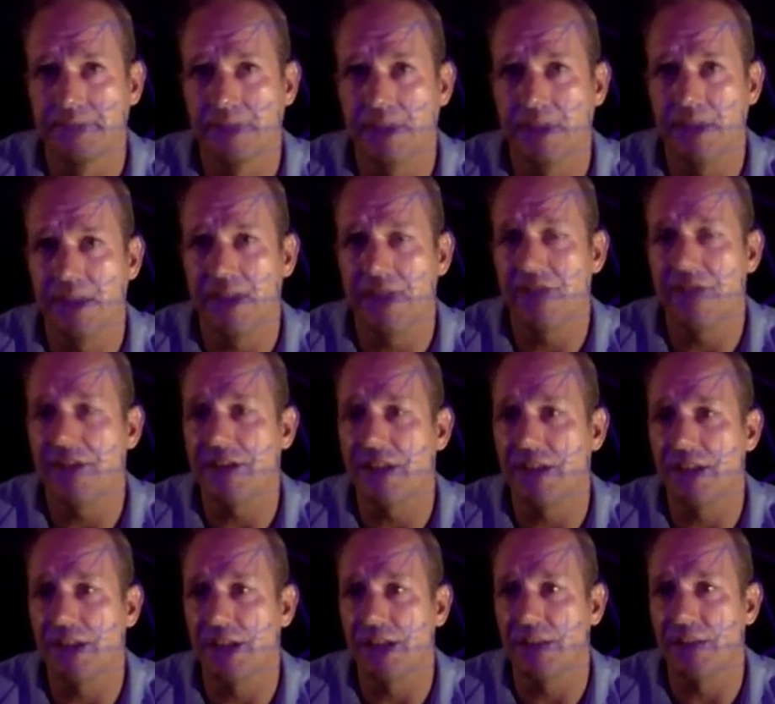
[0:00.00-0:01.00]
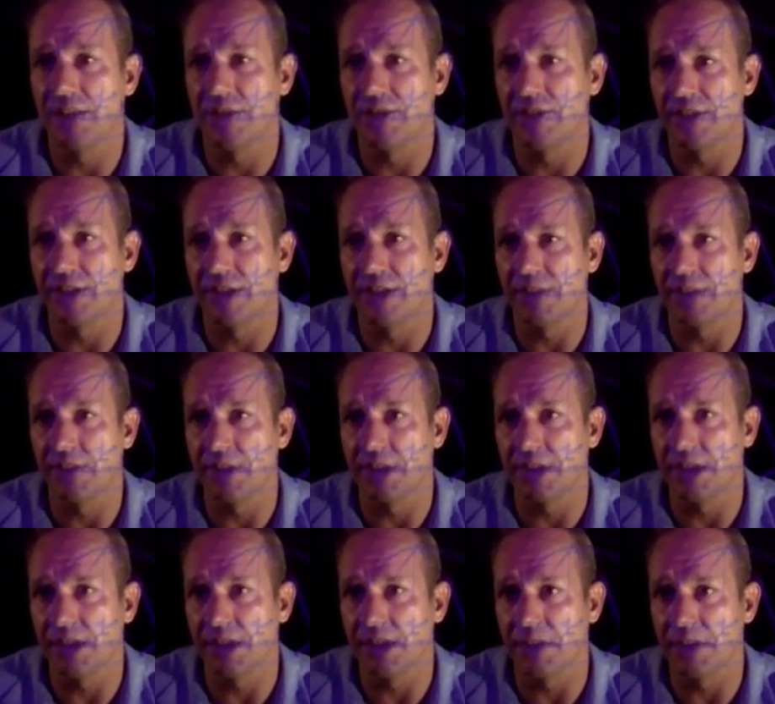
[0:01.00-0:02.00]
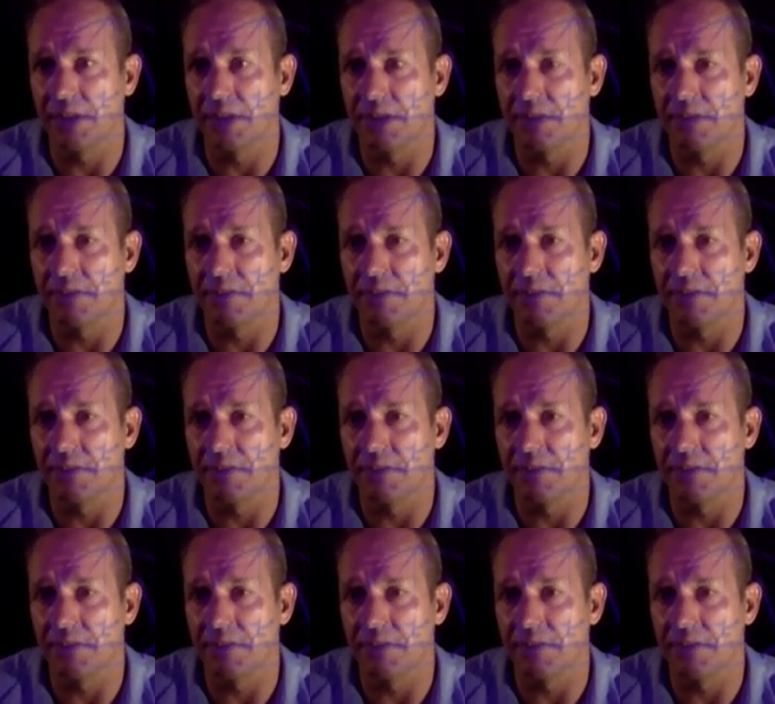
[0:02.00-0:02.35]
That's the income effect being dominant.